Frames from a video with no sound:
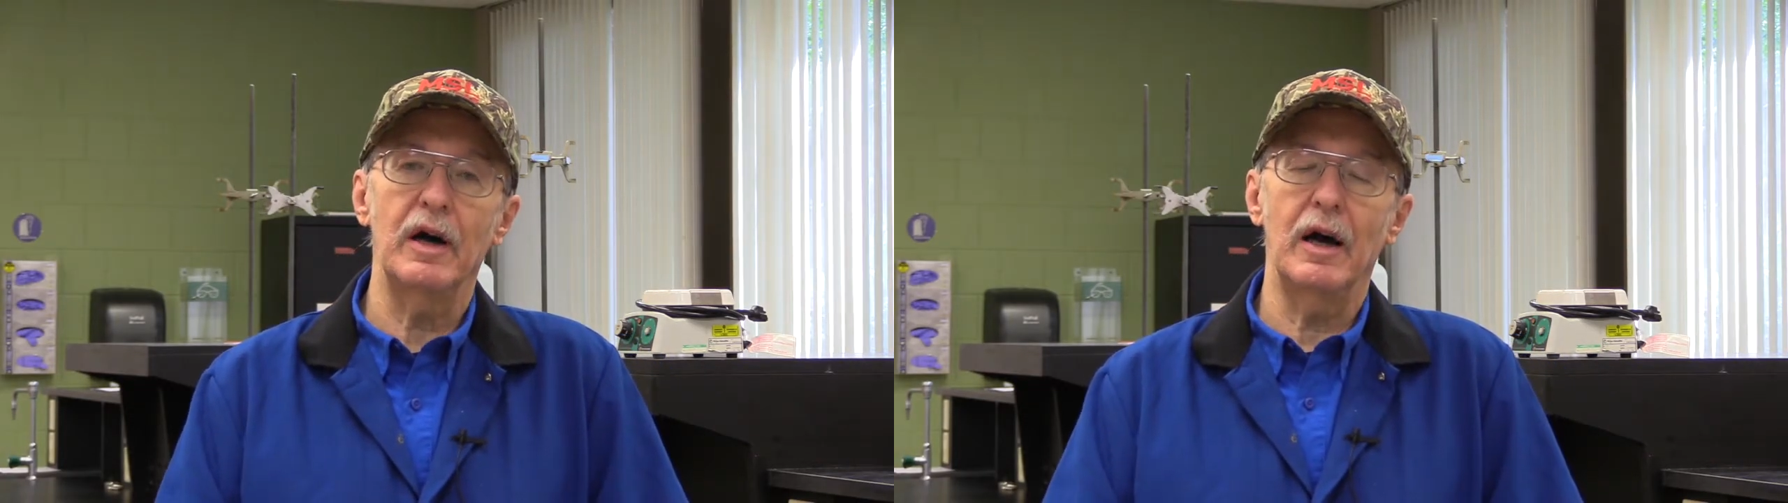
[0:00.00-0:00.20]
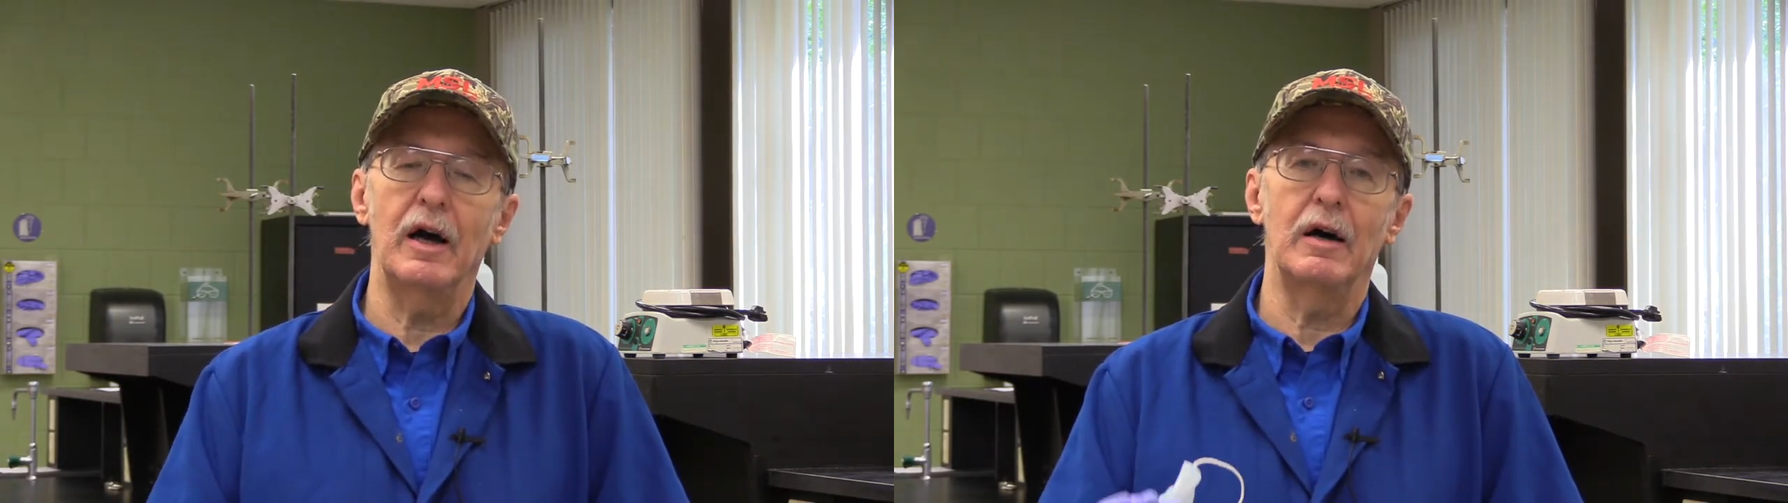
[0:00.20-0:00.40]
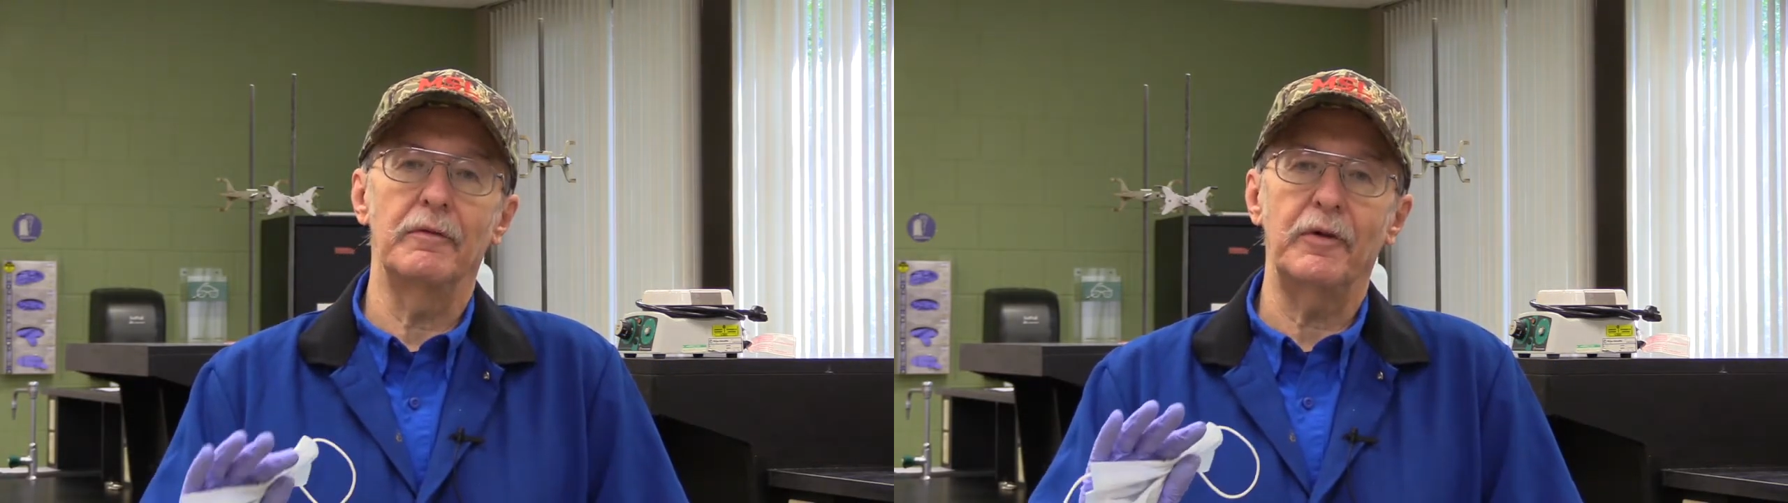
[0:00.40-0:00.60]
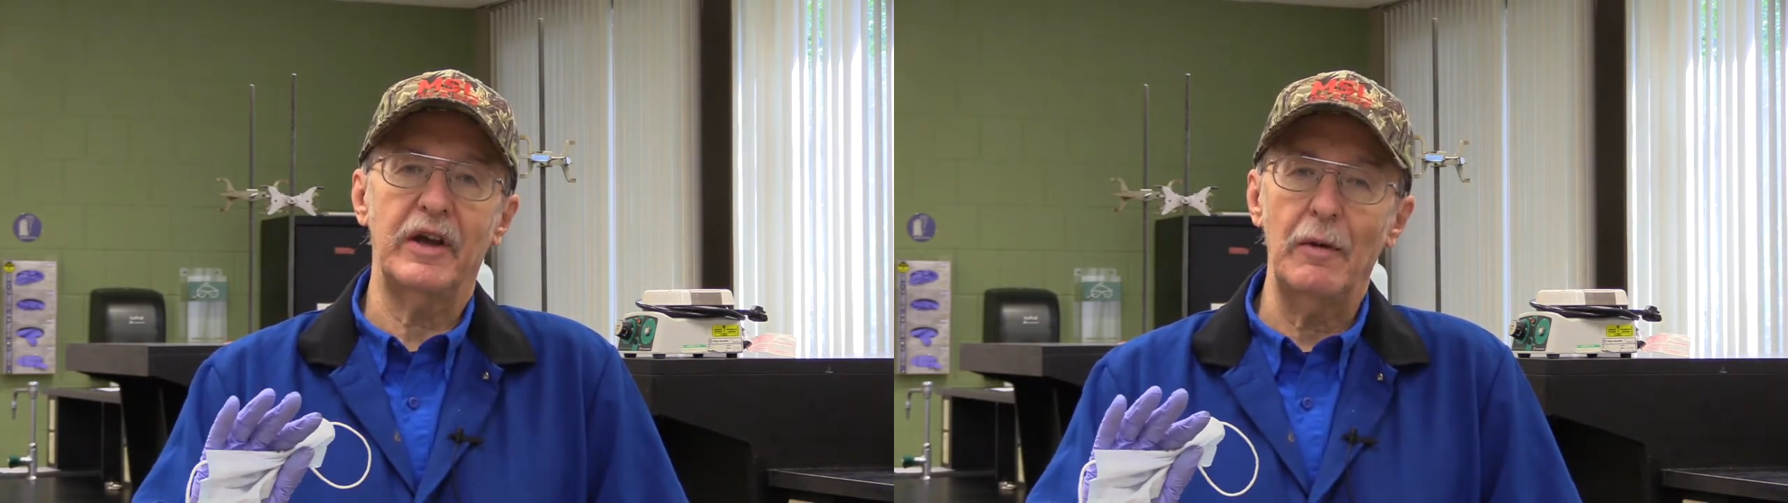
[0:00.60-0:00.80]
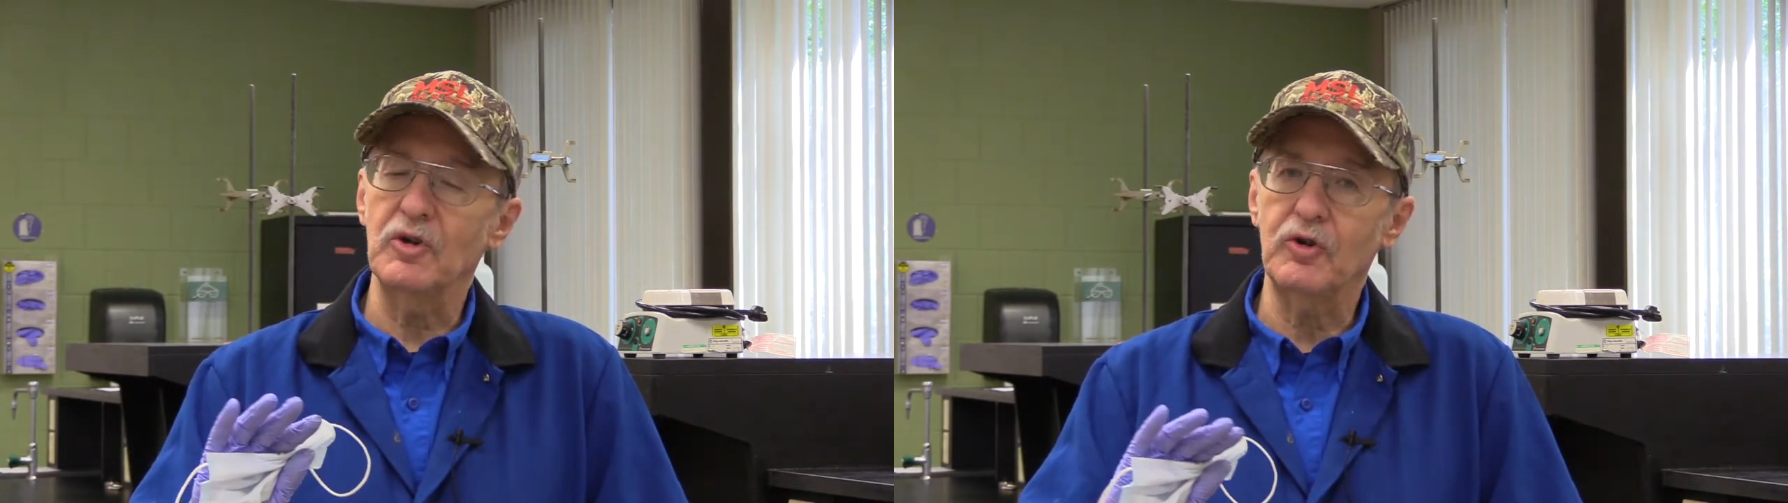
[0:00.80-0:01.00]
of
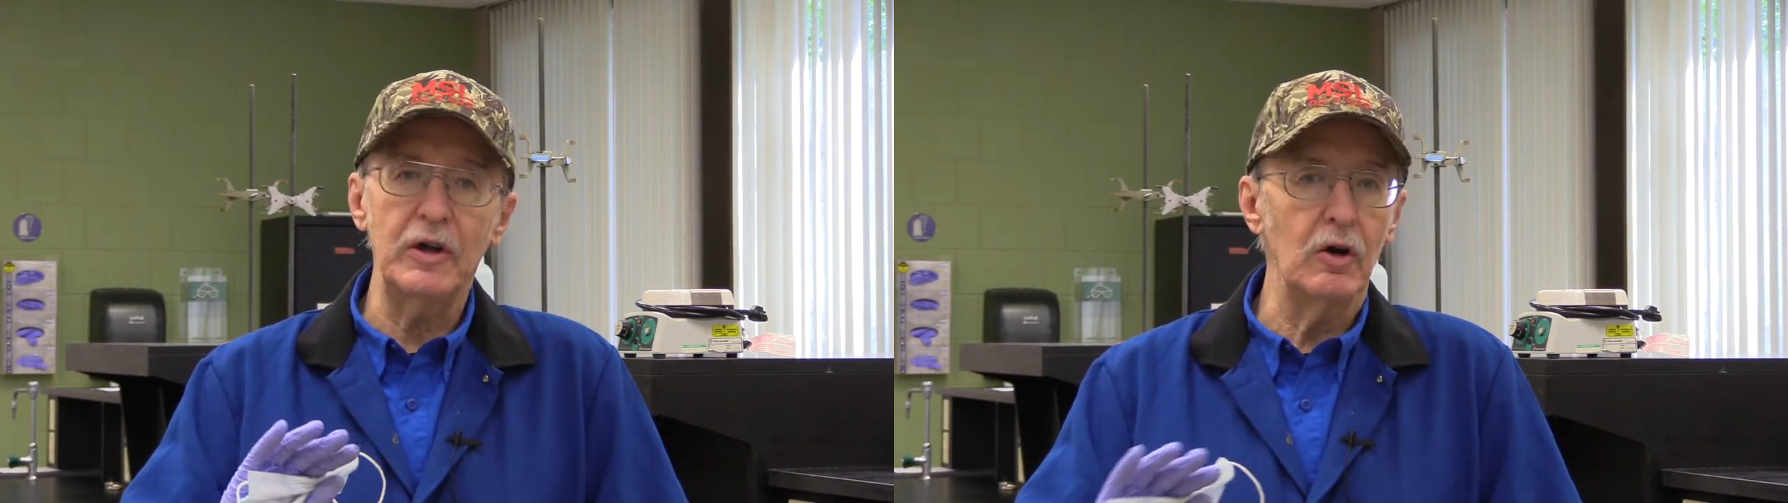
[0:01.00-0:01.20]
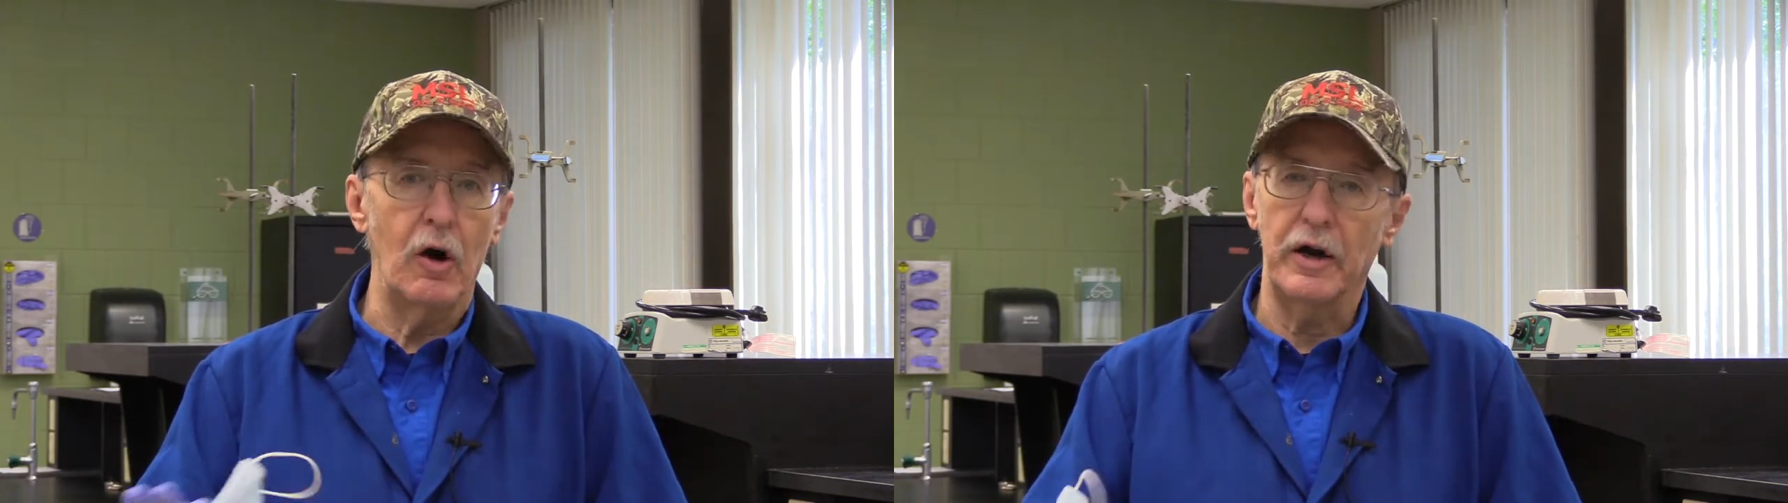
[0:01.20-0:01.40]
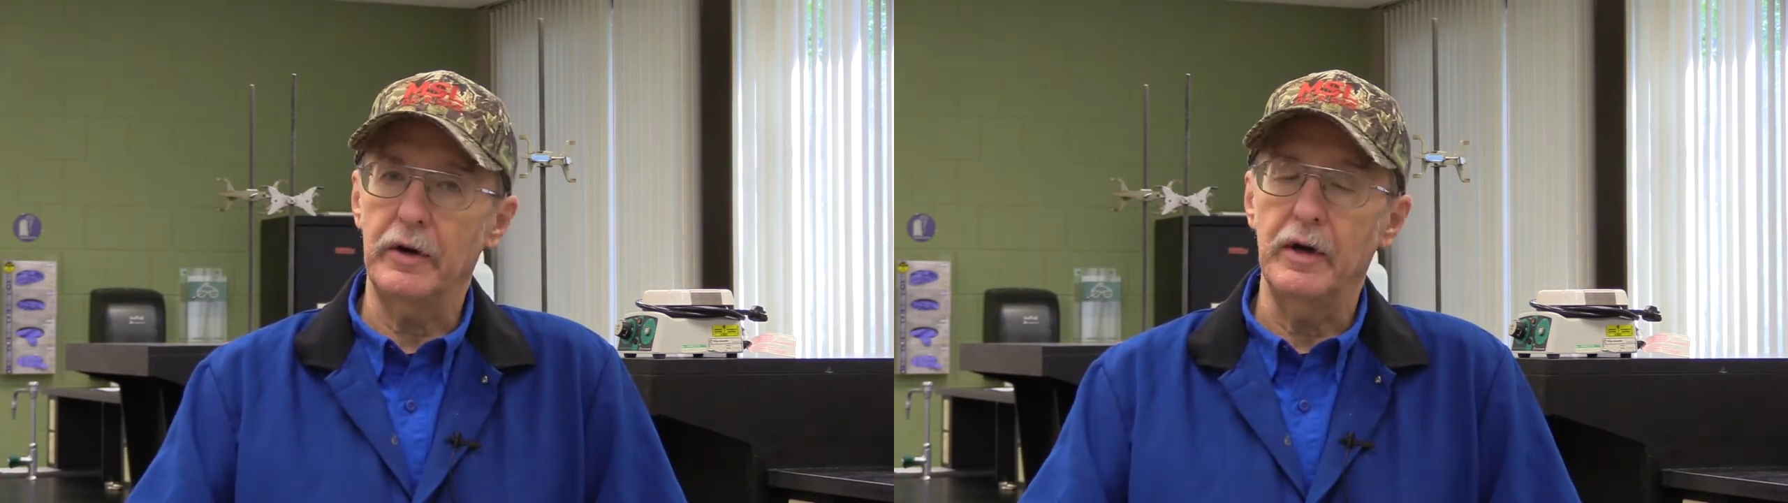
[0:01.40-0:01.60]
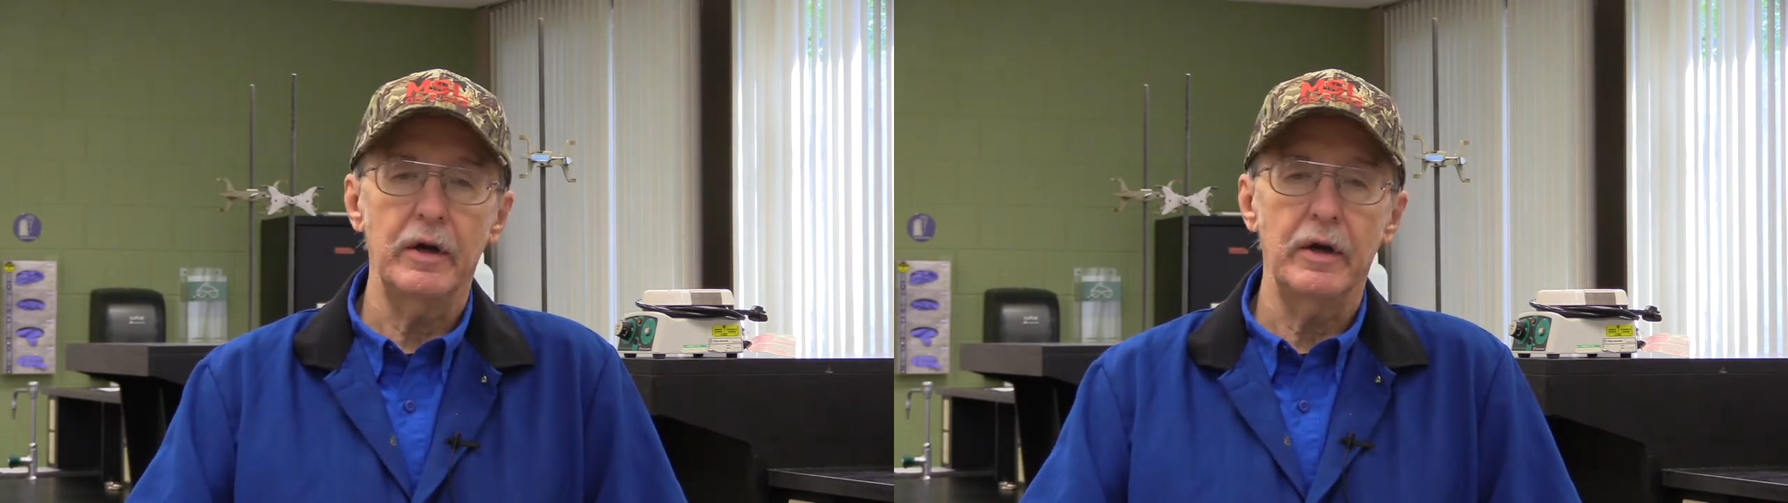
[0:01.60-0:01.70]
chemistry and art